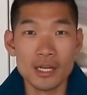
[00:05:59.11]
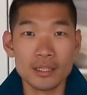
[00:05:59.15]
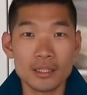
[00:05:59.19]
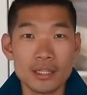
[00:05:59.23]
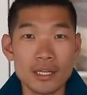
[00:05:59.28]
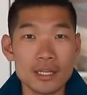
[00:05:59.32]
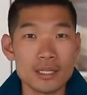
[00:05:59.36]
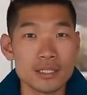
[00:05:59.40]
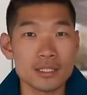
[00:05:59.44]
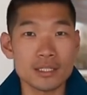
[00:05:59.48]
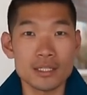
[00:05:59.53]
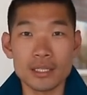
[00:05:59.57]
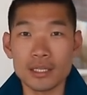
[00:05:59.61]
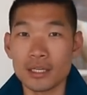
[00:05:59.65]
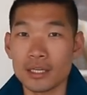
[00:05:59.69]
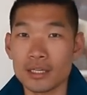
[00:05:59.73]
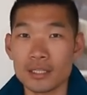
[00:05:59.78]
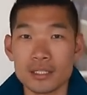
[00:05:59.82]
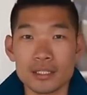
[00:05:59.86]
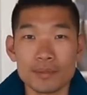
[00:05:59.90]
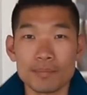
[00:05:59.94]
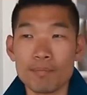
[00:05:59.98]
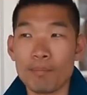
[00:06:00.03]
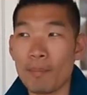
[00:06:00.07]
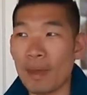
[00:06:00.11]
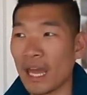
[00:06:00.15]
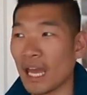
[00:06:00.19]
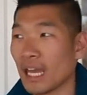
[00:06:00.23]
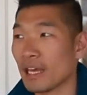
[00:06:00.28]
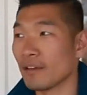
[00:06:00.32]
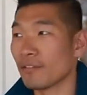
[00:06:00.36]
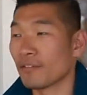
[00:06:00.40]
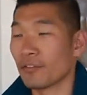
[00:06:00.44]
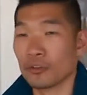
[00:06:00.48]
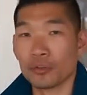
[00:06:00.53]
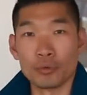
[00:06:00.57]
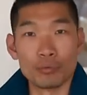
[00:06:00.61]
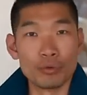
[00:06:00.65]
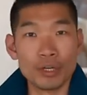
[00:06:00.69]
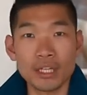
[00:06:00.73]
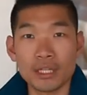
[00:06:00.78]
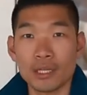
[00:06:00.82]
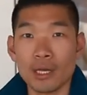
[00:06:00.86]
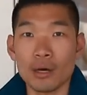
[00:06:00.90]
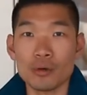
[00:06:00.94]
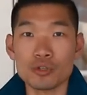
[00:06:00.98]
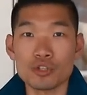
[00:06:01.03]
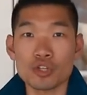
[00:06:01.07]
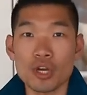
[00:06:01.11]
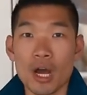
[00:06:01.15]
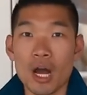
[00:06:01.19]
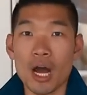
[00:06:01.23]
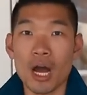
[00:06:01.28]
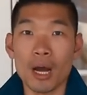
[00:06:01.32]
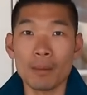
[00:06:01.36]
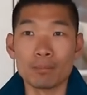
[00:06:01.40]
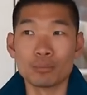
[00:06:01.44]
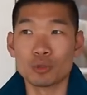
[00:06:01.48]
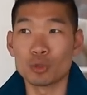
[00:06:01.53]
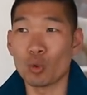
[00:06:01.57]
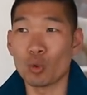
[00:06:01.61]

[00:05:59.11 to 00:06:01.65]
this is made for the retail shop,